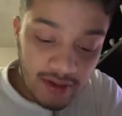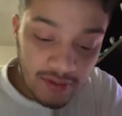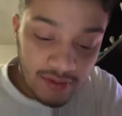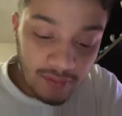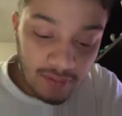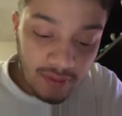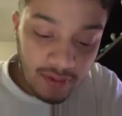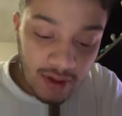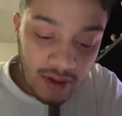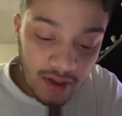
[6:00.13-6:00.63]
and
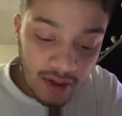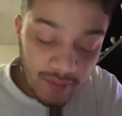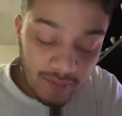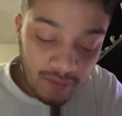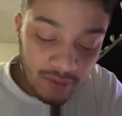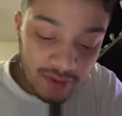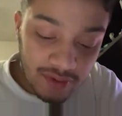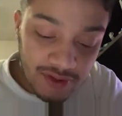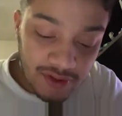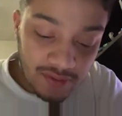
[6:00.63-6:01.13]
do that I'm
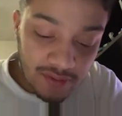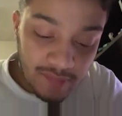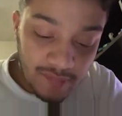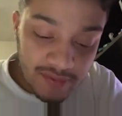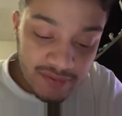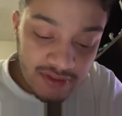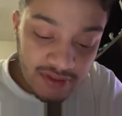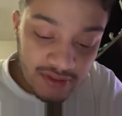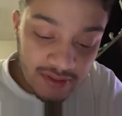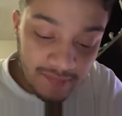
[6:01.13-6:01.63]
going to
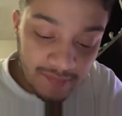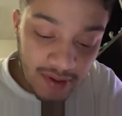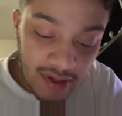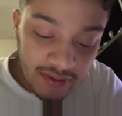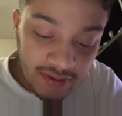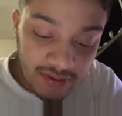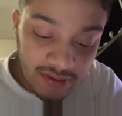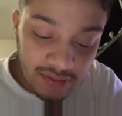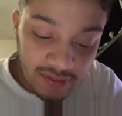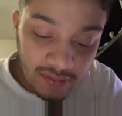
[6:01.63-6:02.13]
represent the
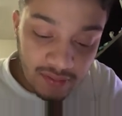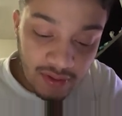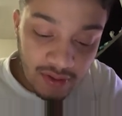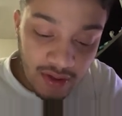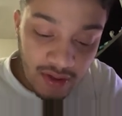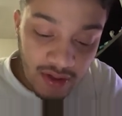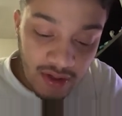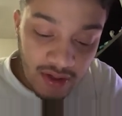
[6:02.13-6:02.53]
magnitude